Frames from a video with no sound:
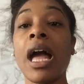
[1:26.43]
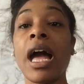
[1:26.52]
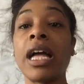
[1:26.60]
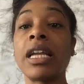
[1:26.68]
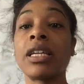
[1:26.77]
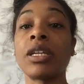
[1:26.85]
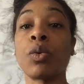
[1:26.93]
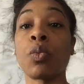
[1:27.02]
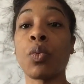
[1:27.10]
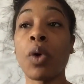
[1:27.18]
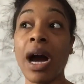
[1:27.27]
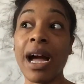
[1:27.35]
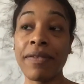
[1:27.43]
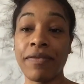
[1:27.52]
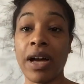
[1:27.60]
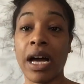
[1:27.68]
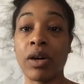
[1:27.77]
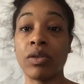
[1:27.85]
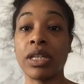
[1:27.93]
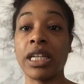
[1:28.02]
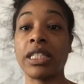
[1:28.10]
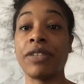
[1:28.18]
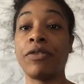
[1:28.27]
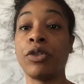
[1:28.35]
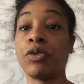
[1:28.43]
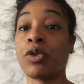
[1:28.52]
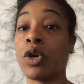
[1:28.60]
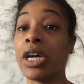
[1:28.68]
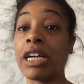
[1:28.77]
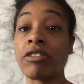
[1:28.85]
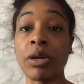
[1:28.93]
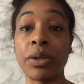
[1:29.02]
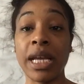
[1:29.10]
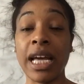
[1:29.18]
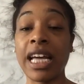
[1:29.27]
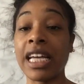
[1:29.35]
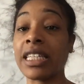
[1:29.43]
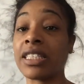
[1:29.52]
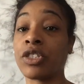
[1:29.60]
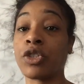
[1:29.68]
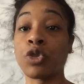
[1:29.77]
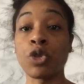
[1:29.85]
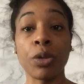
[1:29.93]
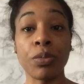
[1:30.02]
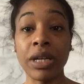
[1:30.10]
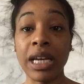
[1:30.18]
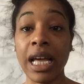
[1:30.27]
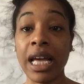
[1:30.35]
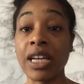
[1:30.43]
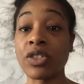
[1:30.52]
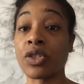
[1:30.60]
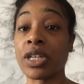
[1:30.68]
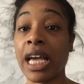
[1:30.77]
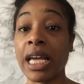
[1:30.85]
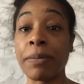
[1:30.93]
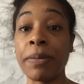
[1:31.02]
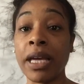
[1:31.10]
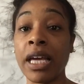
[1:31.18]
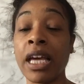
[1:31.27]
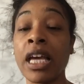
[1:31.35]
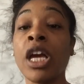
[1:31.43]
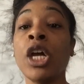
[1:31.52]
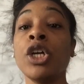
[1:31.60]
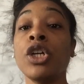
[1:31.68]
And what I found is if you've got ingrowing hairs and strawberry legs or KP,